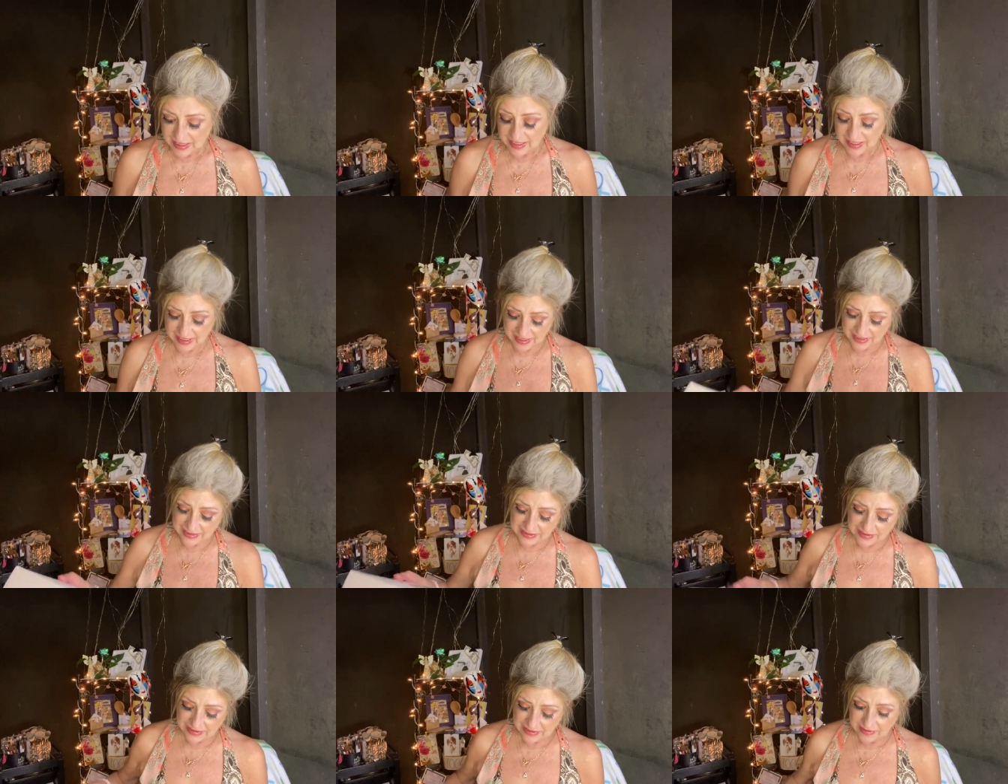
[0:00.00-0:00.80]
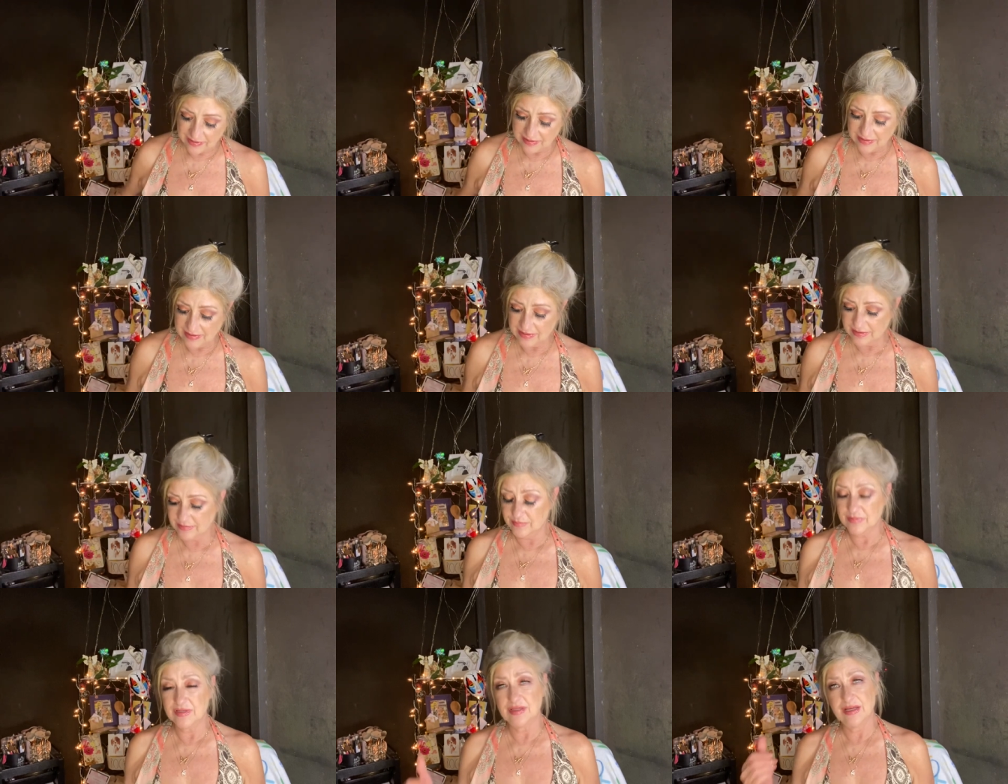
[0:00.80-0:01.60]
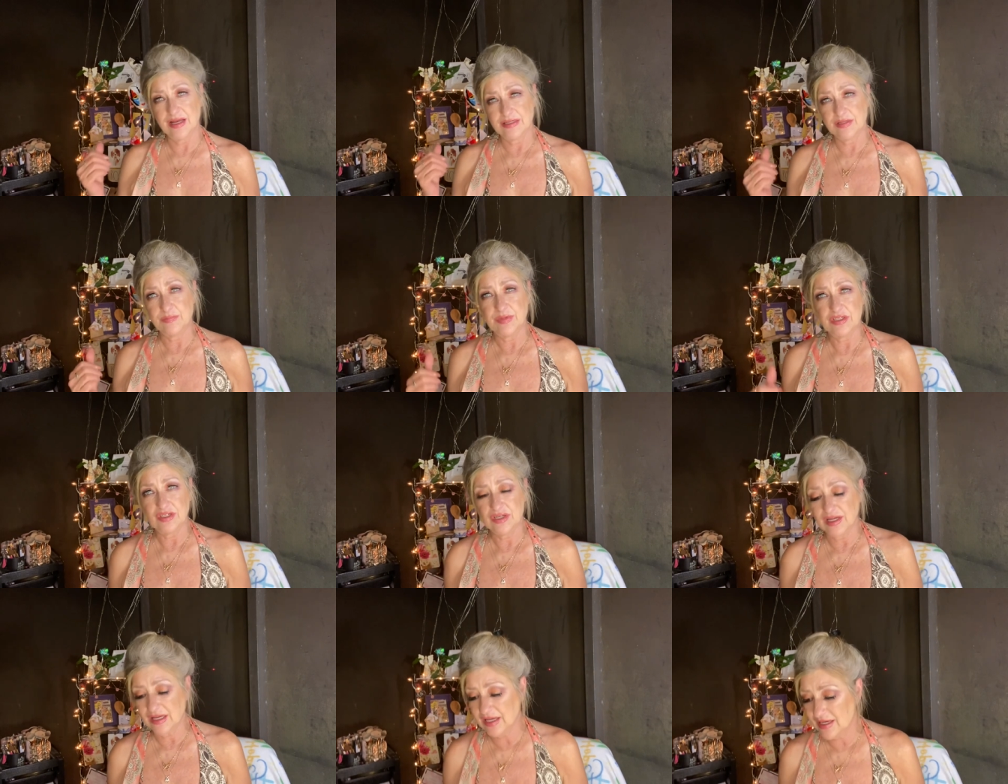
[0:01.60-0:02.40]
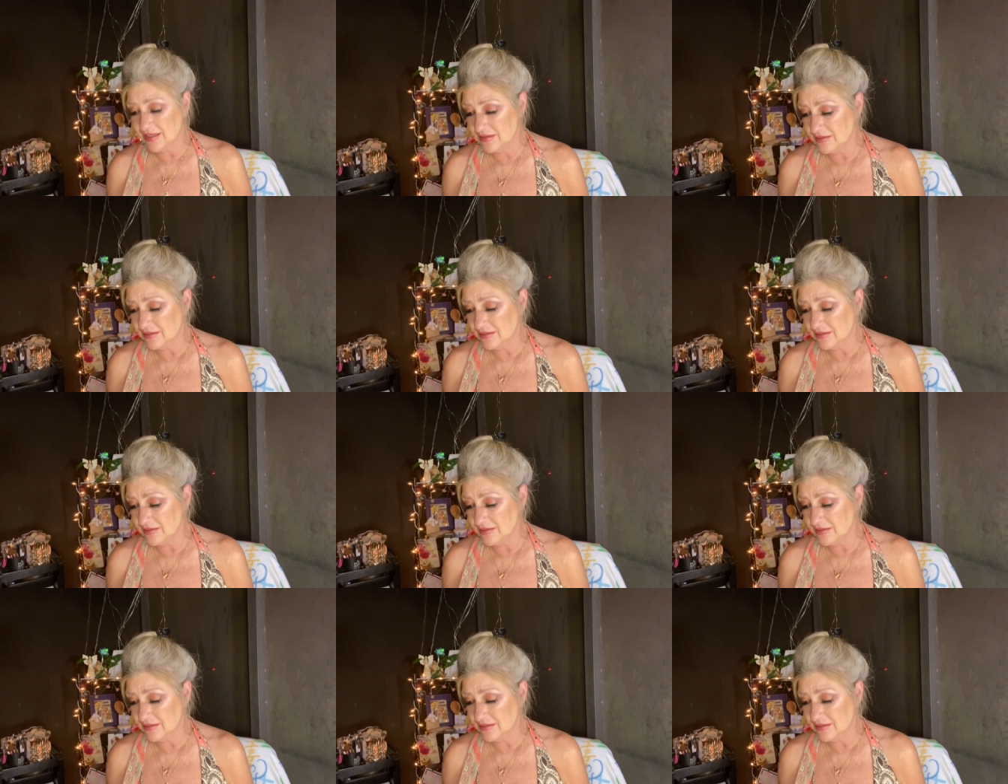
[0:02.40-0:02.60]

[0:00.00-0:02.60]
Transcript: And not to mention I got